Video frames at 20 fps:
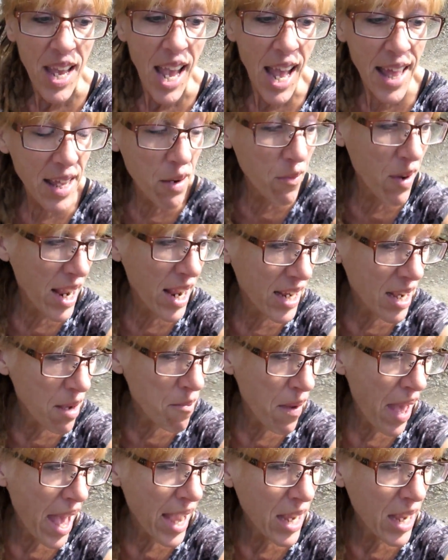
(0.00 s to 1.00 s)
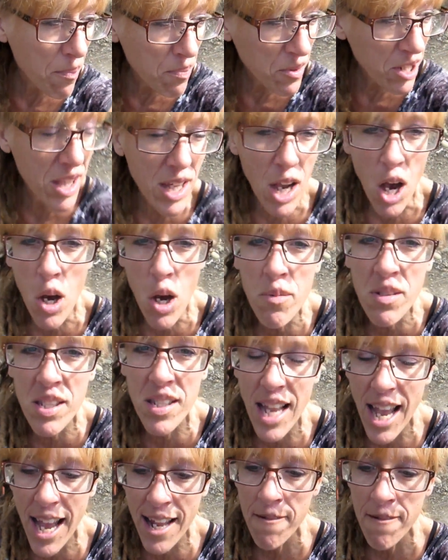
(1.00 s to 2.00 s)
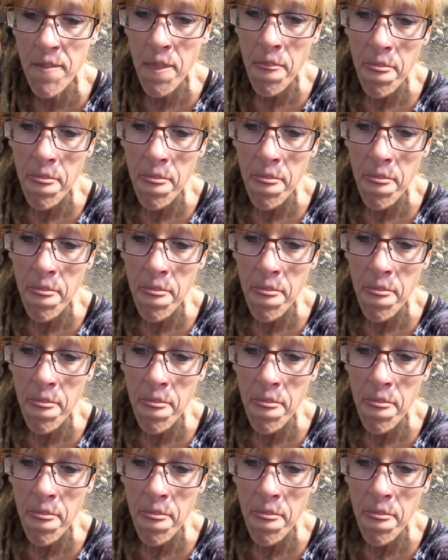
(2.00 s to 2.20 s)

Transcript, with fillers: and then when I come back up to the homestead,